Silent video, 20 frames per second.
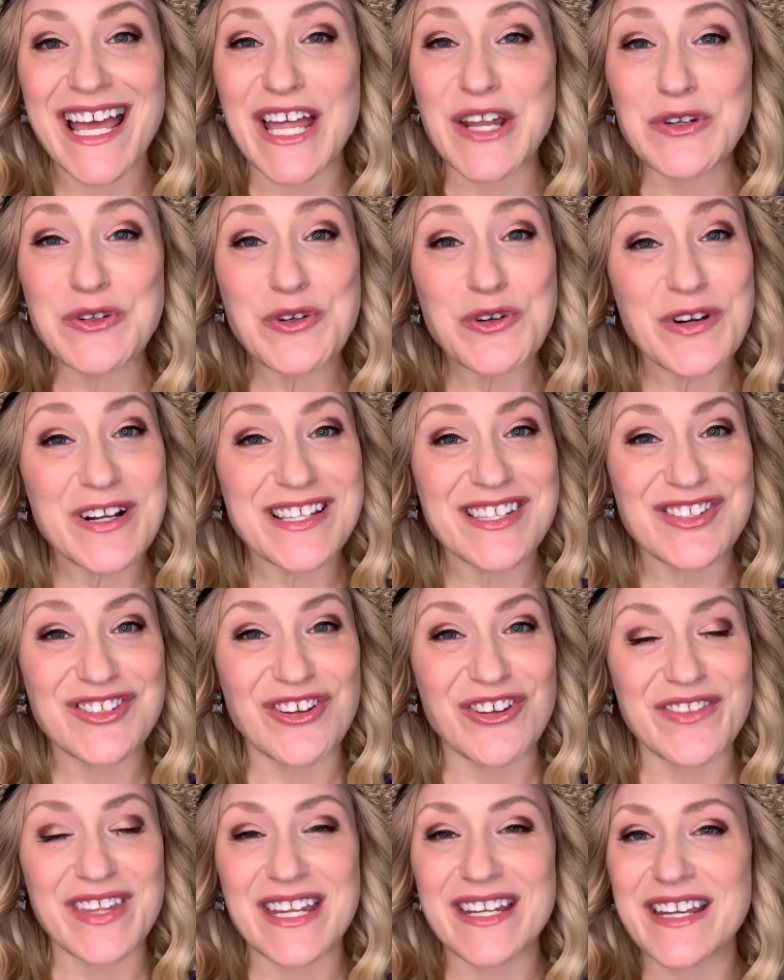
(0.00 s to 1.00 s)
and
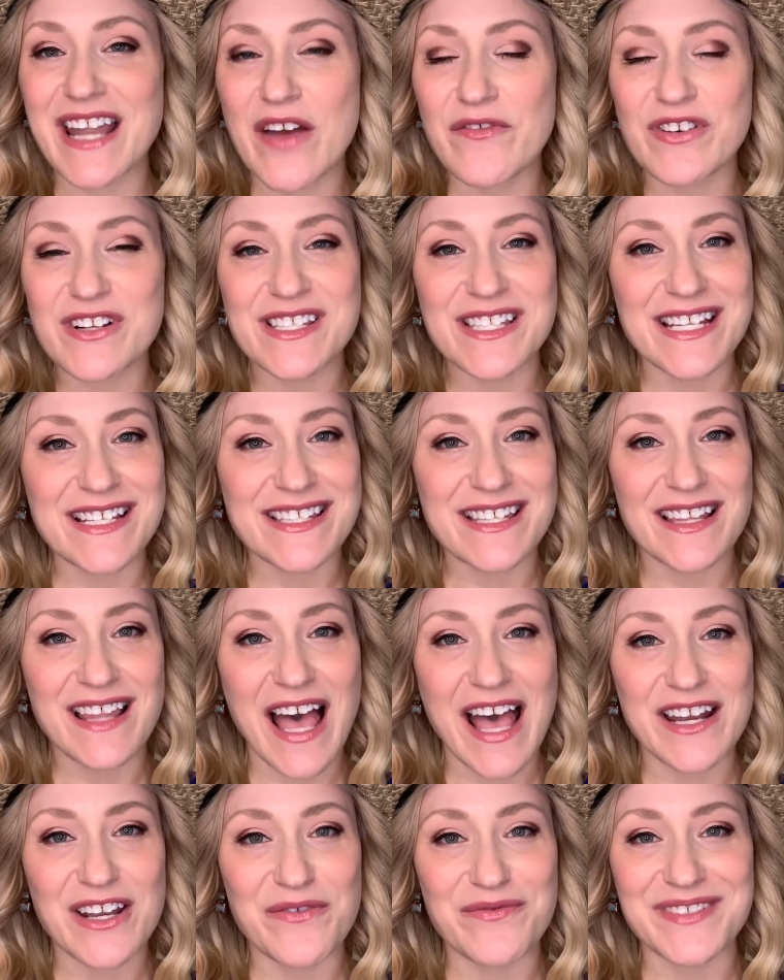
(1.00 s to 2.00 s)
crystal that never sees the
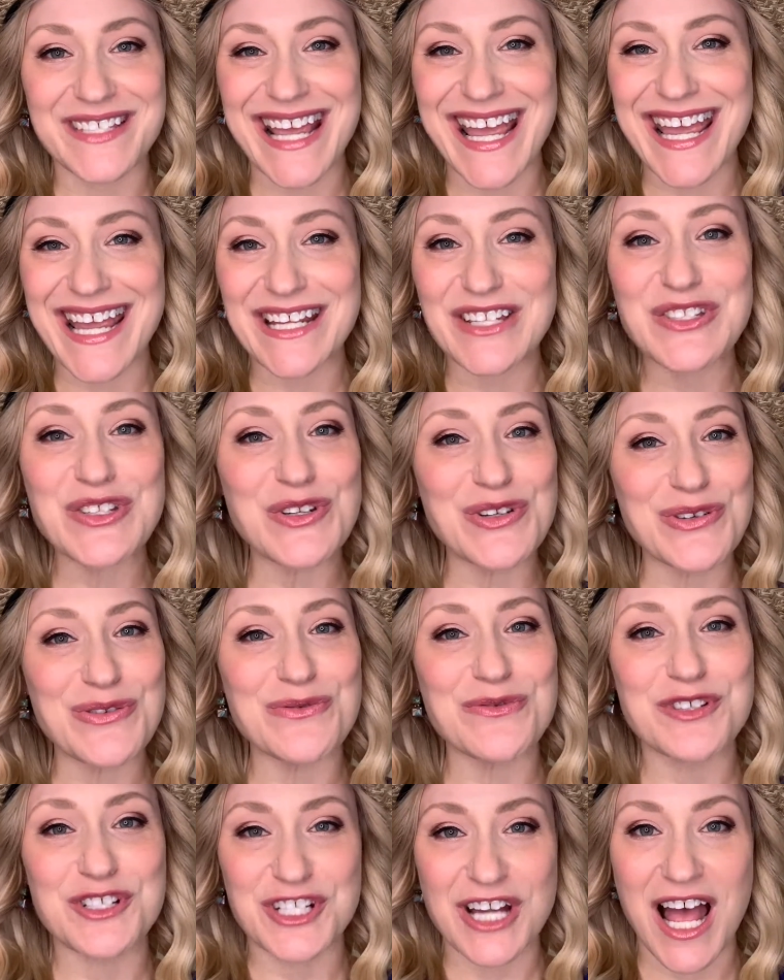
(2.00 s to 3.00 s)
light of day
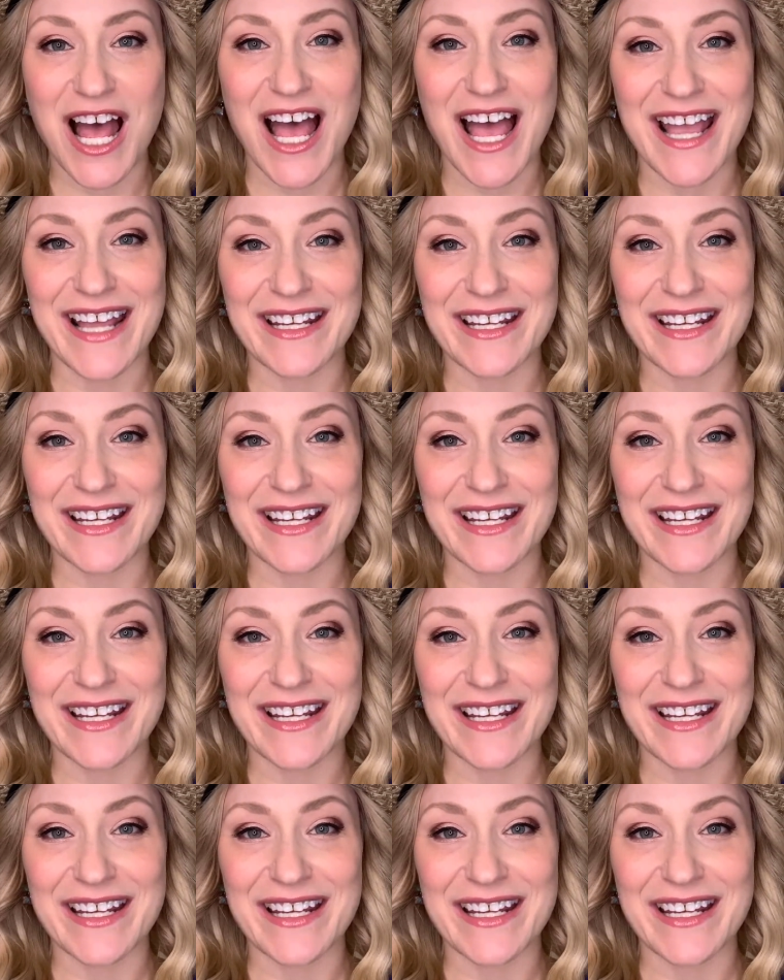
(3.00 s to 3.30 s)
to shine.